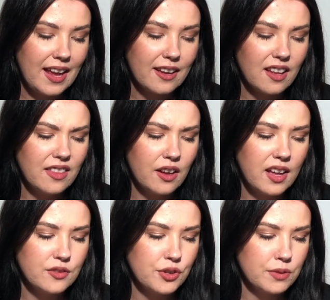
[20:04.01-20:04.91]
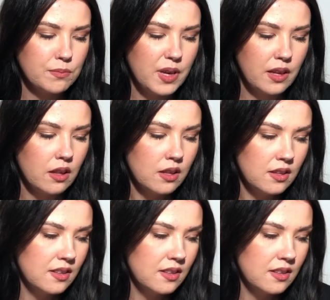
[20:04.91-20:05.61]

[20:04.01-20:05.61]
I got the 100 ml.